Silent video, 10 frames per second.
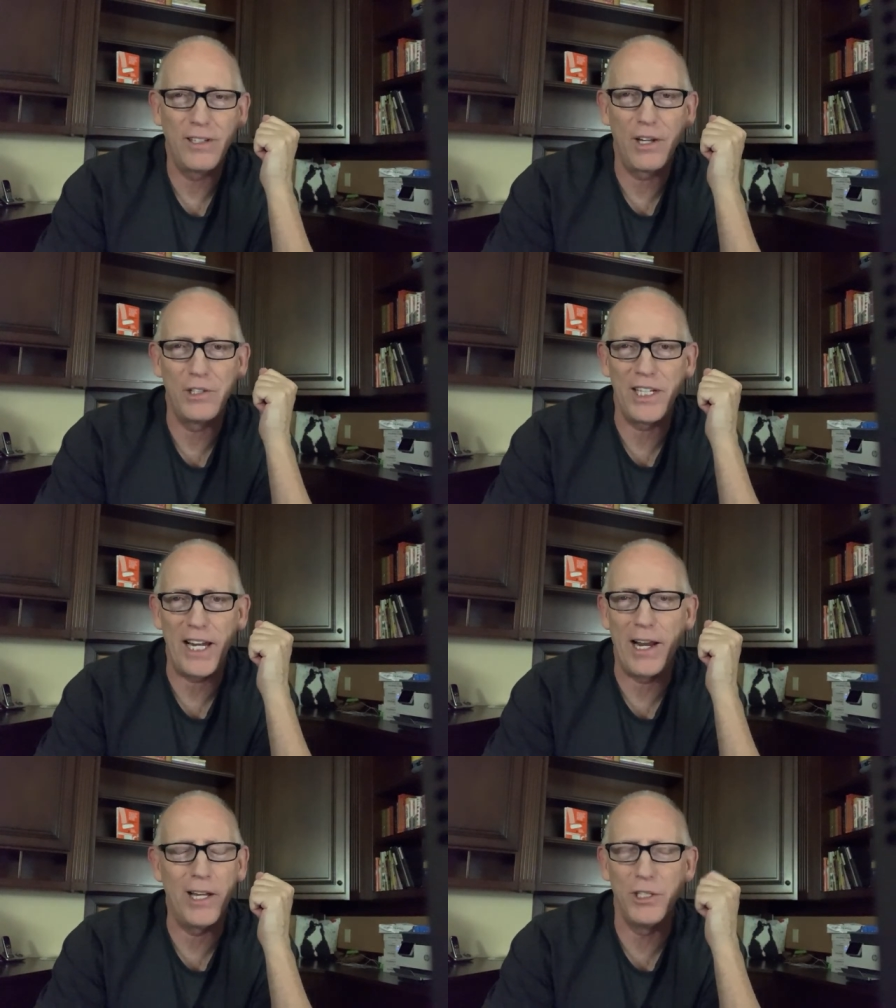because the
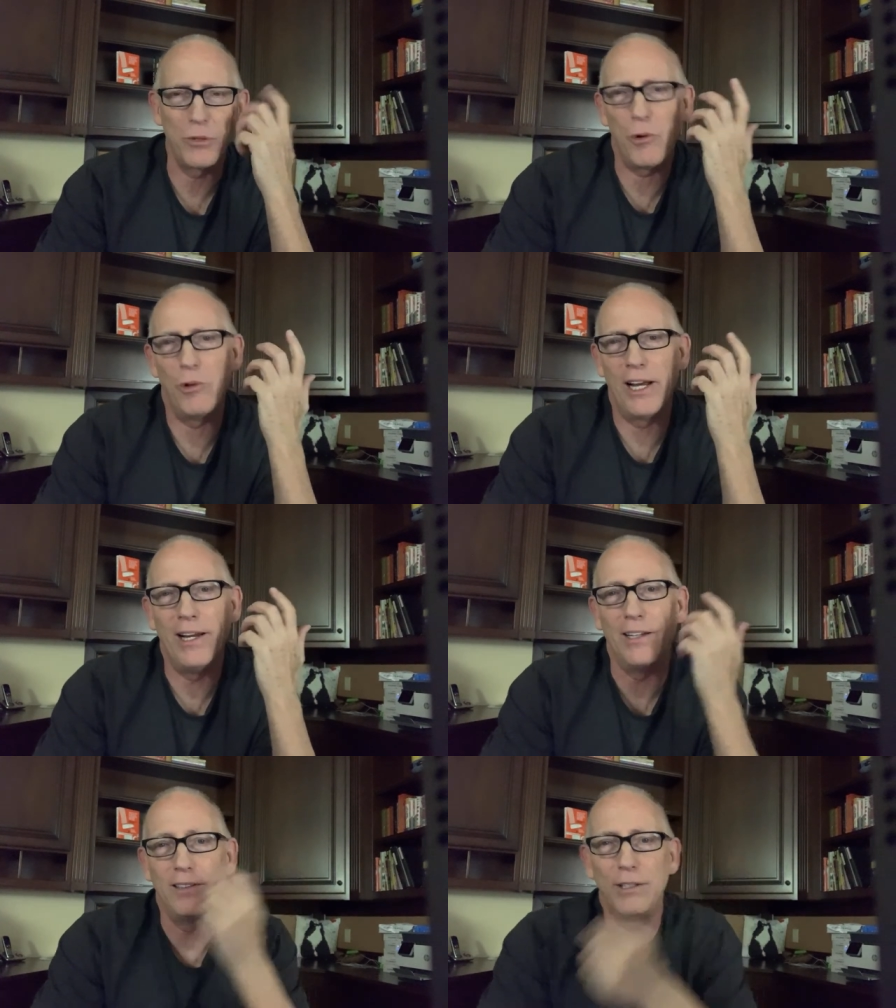AI just won't let
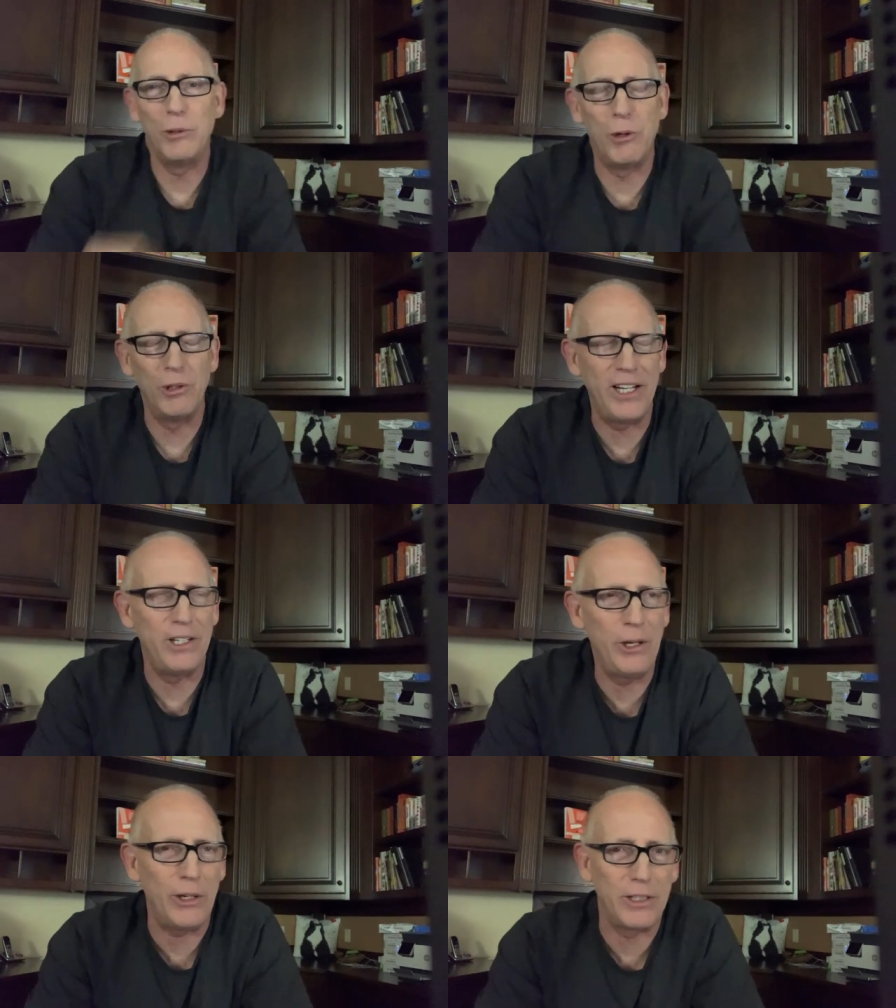you. It won't let you
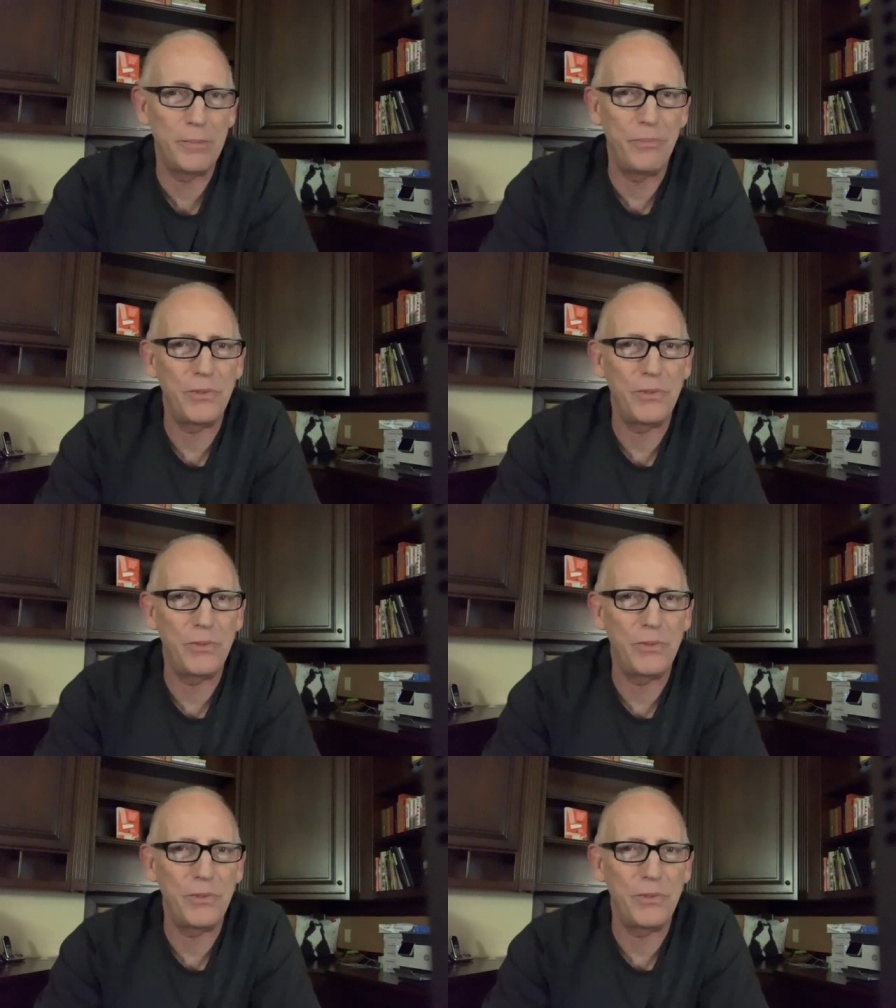do it.